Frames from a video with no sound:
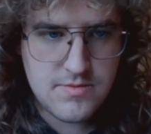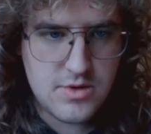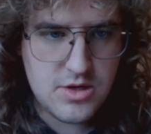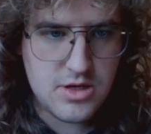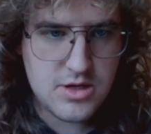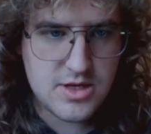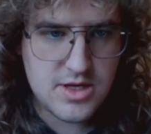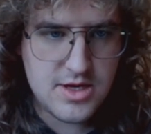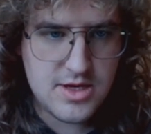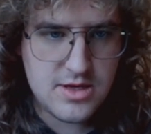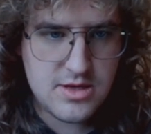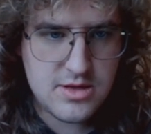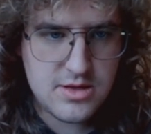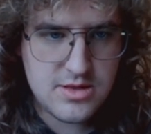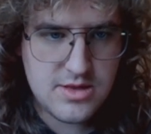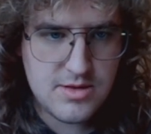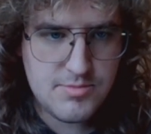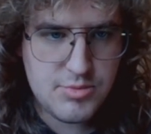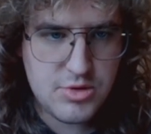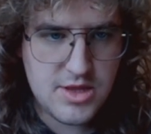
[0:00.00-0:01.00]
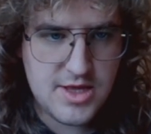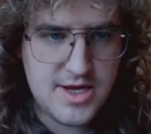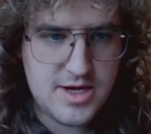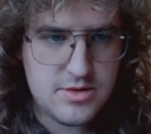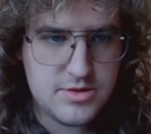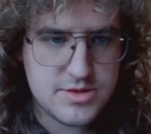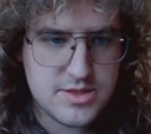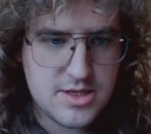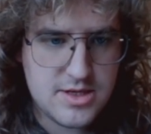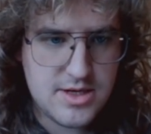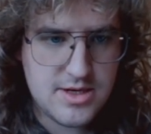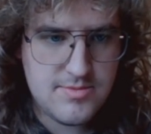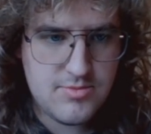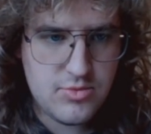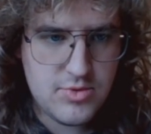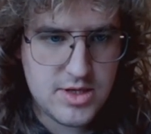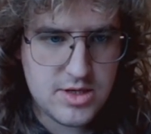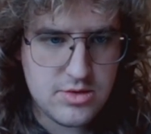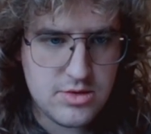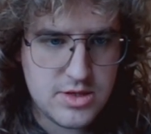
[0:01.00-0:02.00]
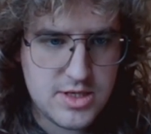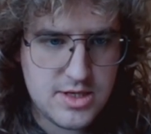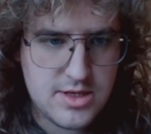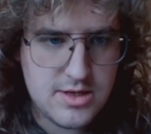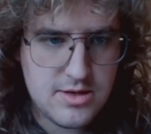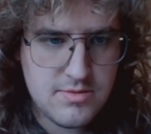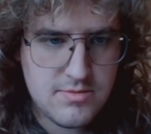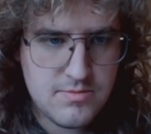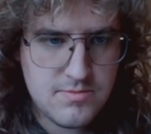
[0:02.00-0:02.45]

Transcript: Okay, they're playing on time. We're good here.